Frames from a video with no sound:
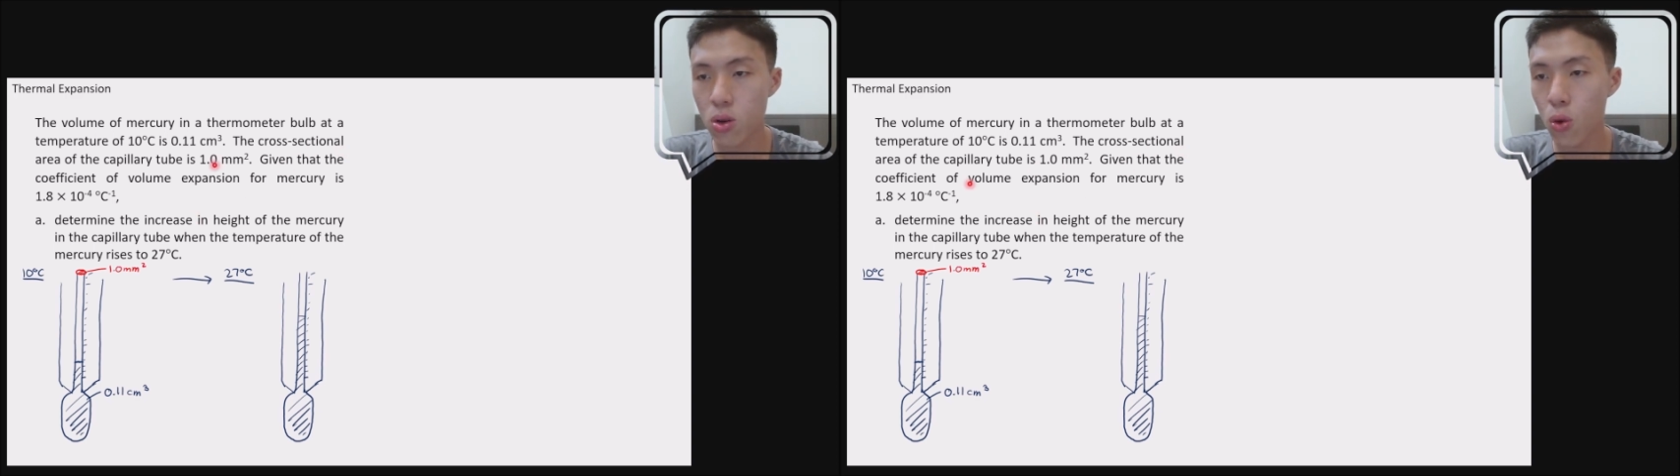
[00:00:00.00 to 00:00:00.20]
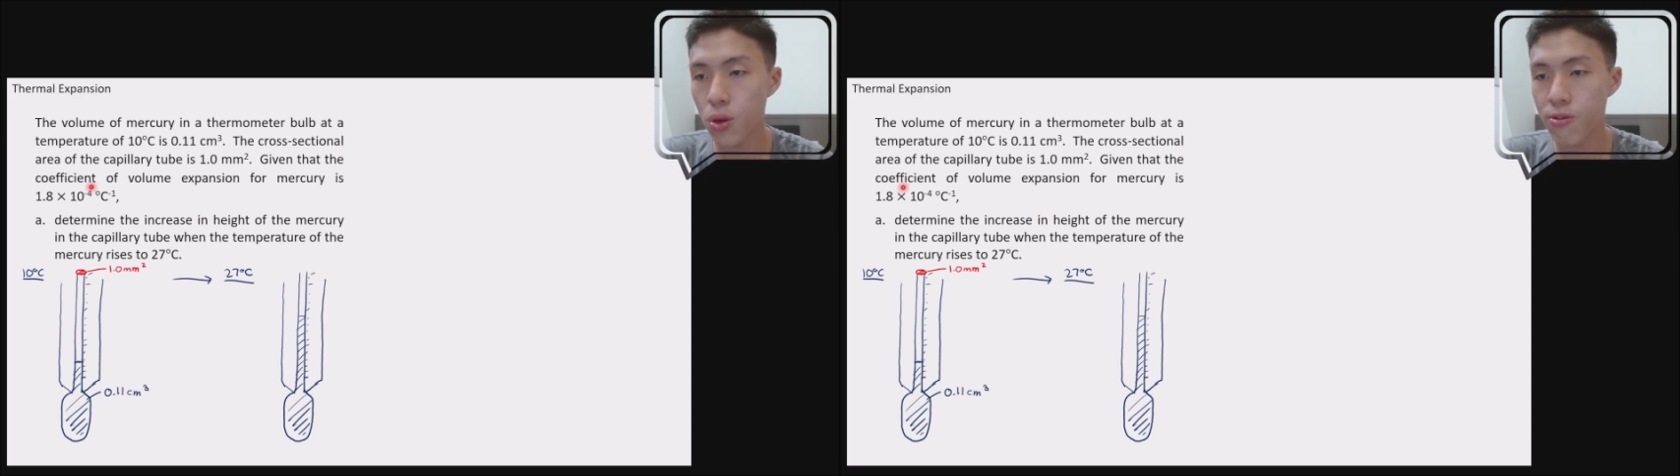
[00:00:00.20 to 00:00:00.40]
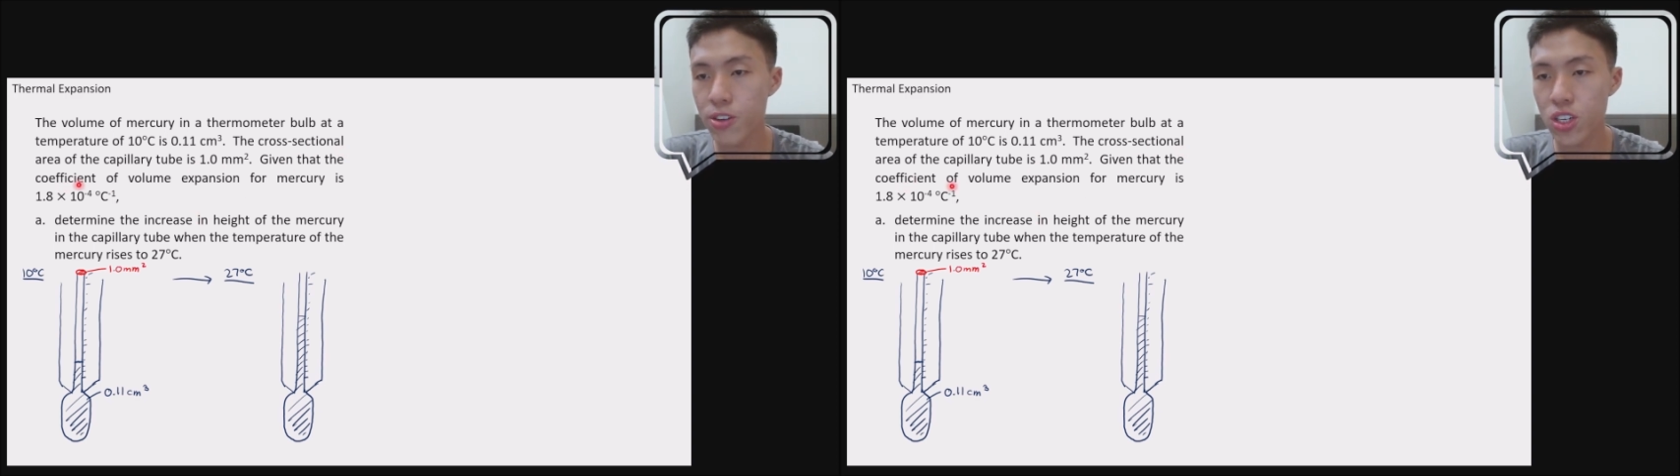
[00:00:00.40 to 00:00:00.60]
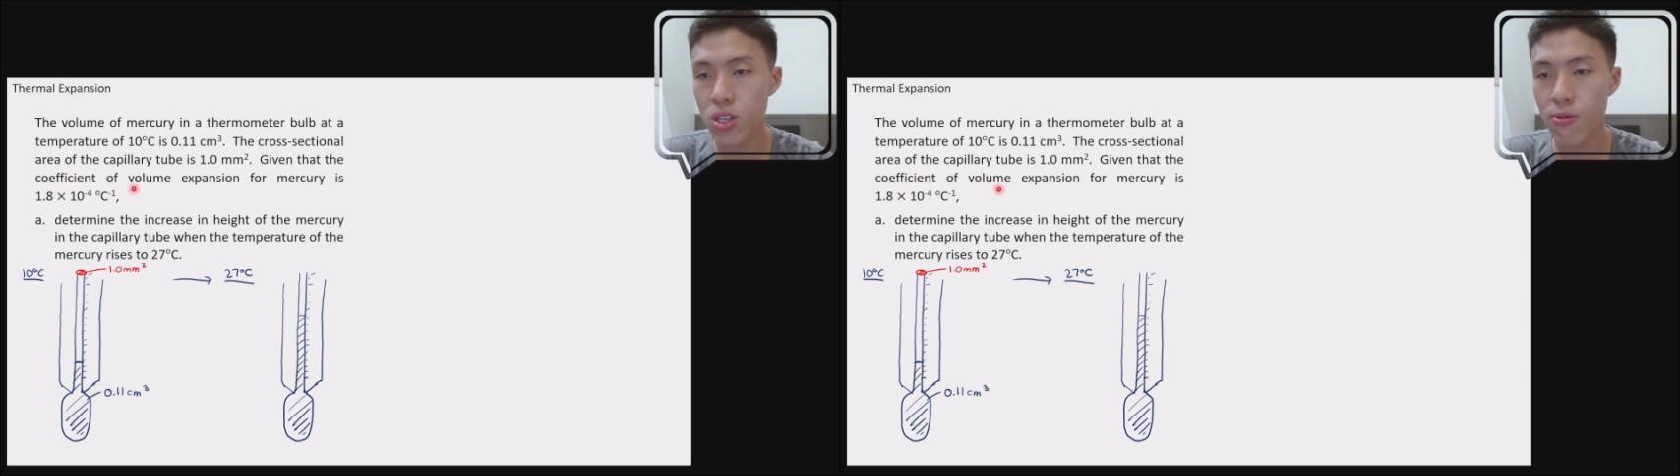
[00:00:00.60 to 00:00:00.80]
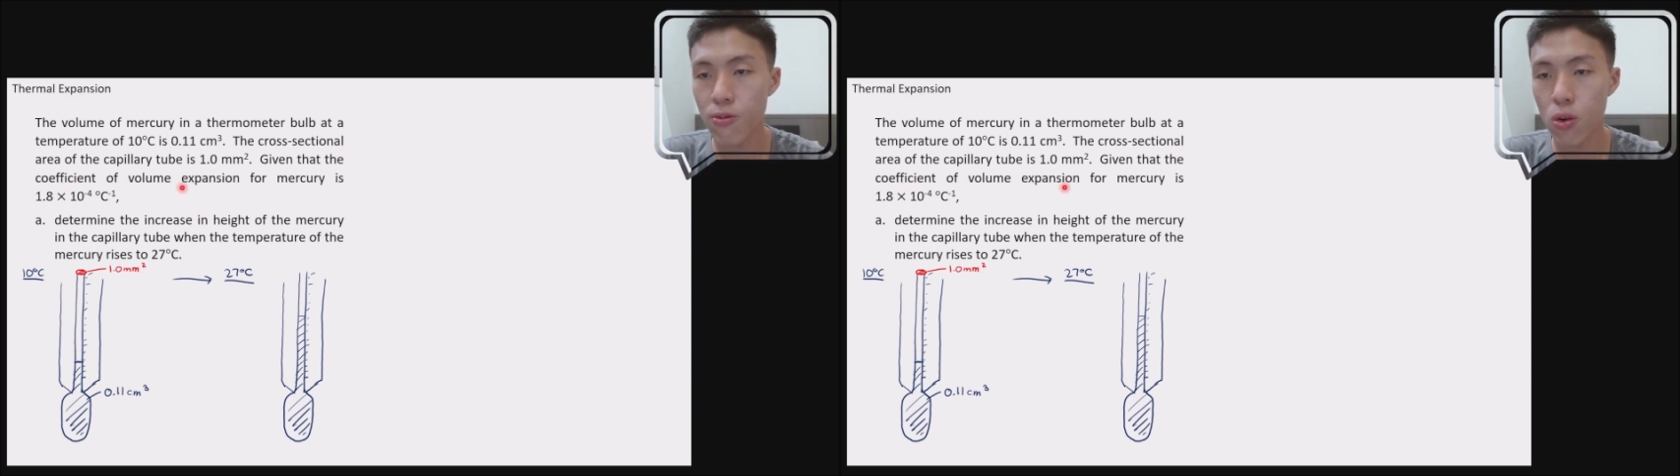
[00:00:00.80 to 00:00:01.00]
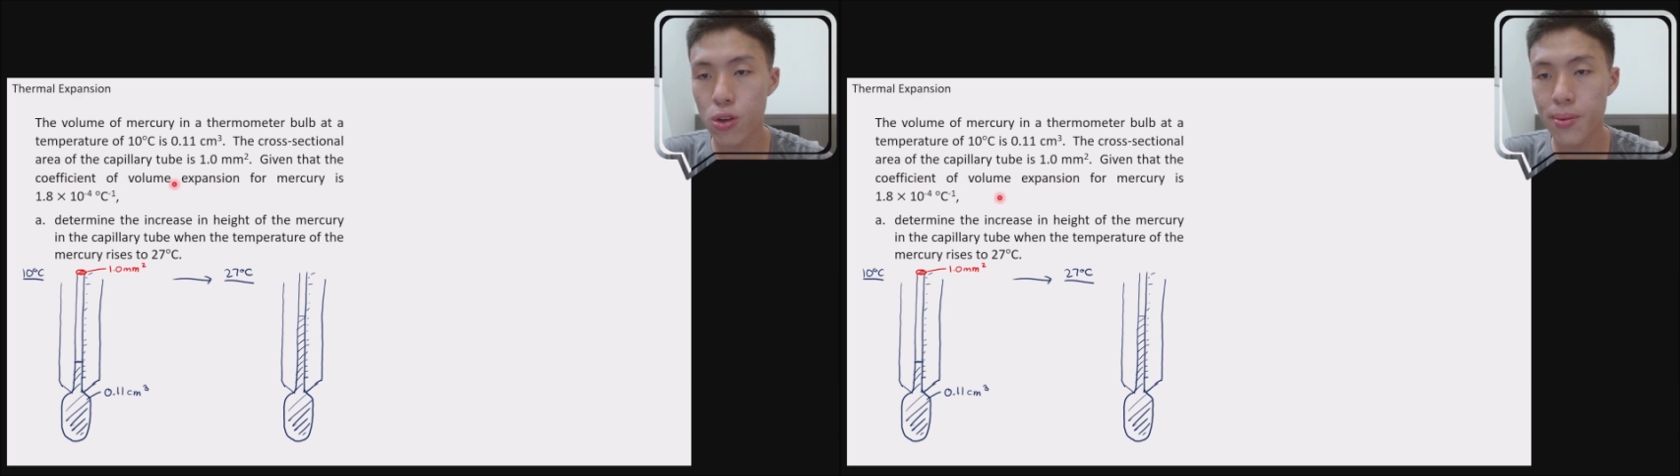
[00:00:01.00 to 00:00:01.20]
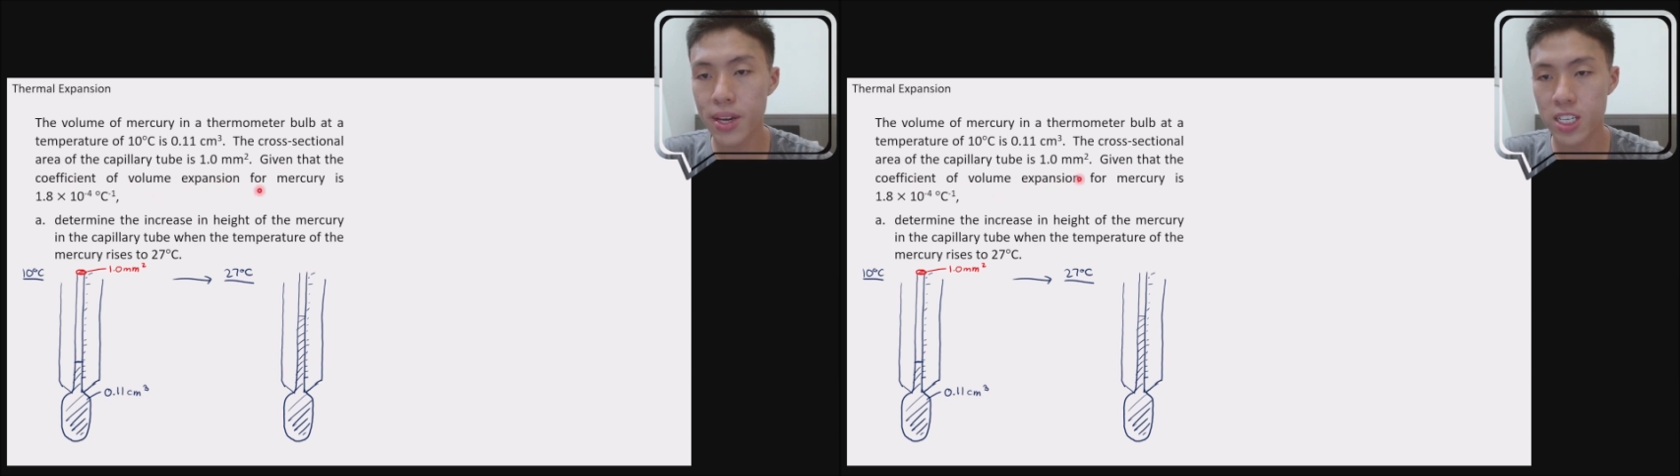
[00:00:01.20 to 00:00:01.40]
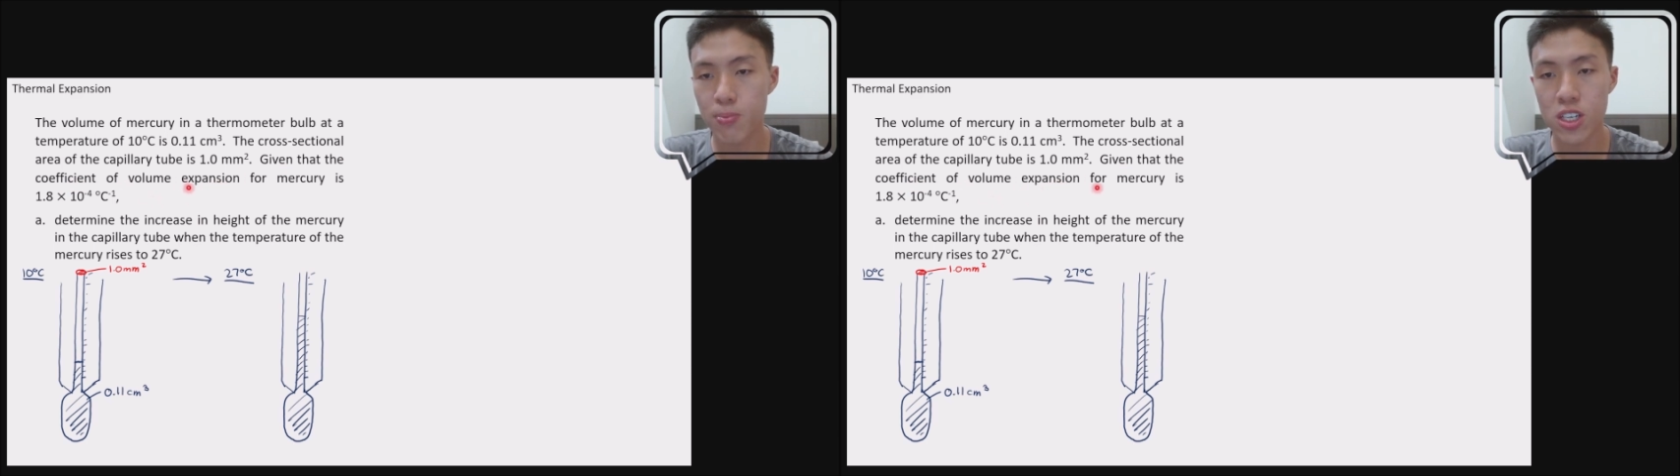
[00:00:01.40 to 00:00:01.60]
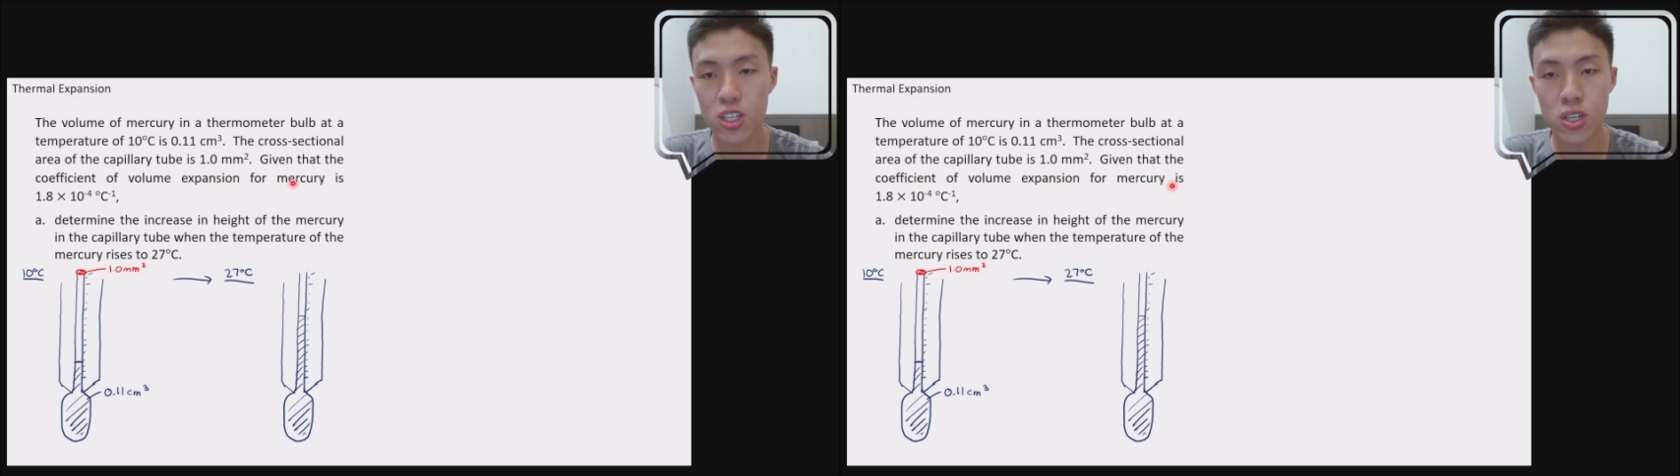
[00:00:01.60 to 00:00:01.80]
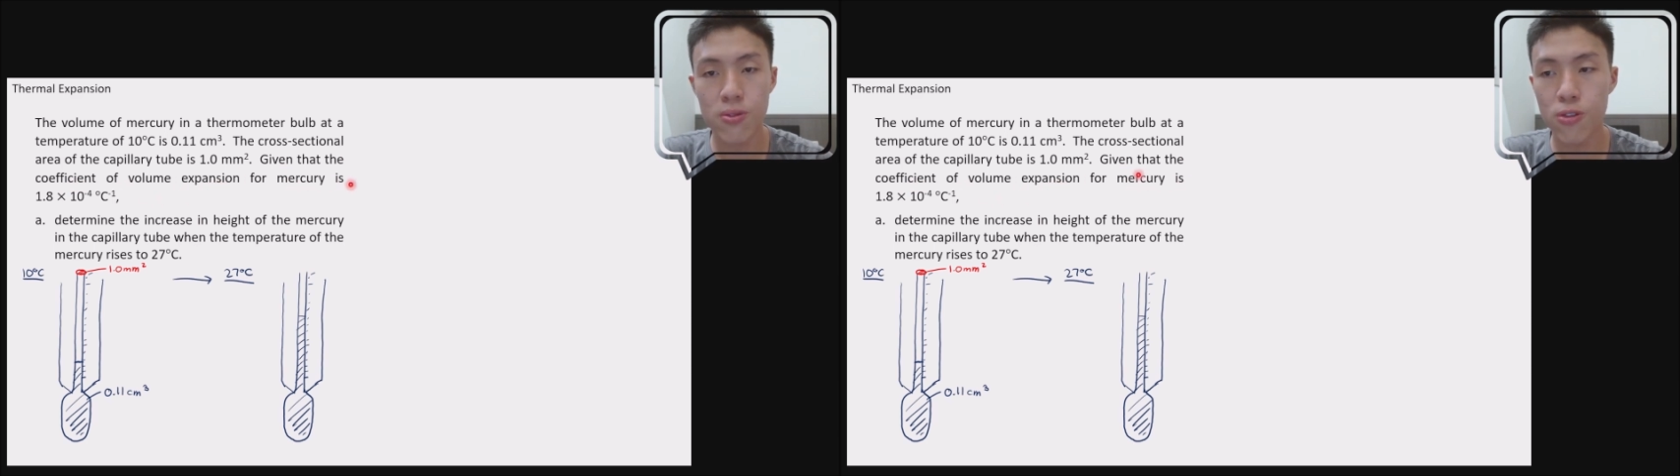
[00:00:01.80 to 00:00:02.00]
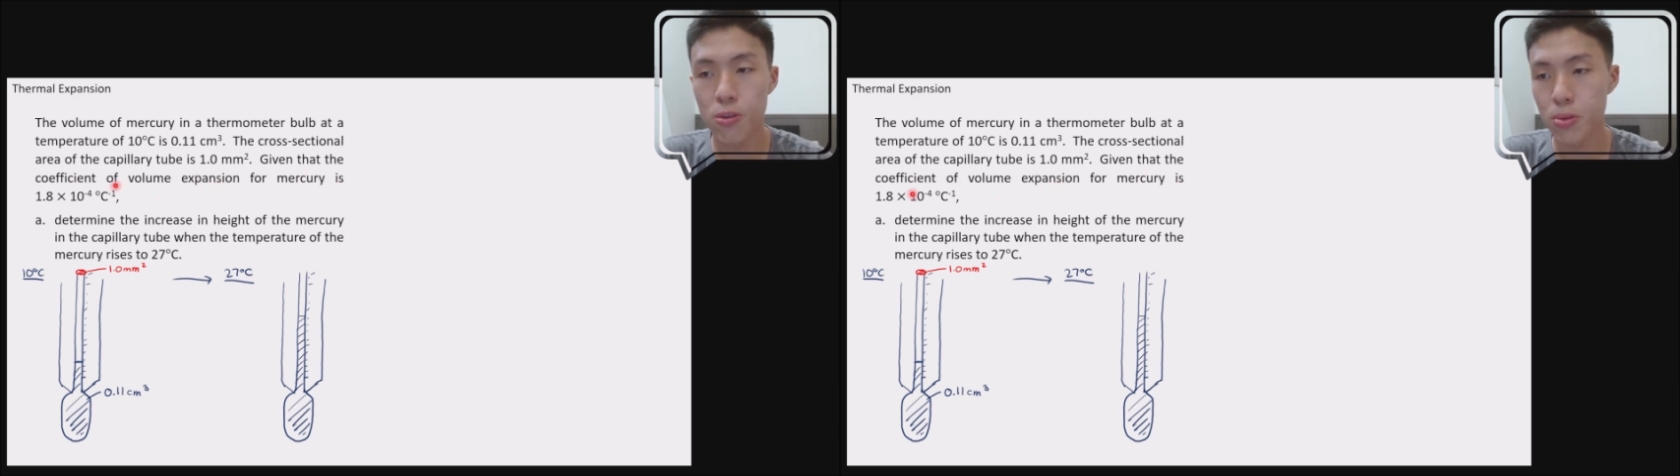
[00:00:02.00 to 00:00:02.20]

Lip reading: coefficient of volume expansion for